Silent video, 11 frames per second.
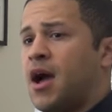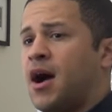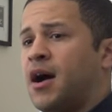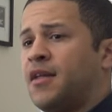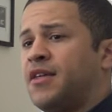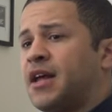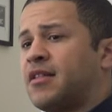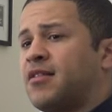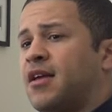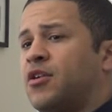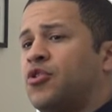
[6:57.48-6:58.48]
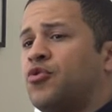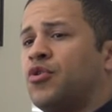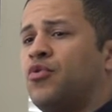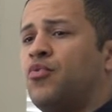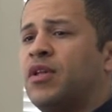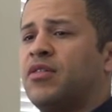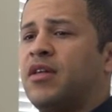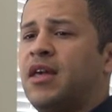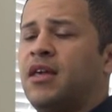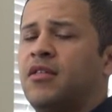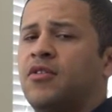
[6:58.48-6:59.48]
The next thing you're going to want
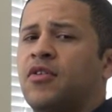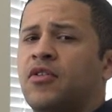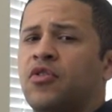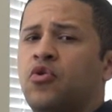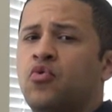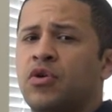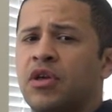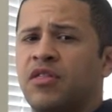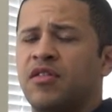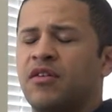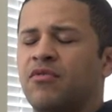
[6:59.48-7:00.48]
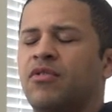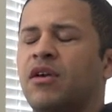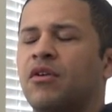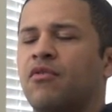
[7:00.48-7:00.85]
is to consider the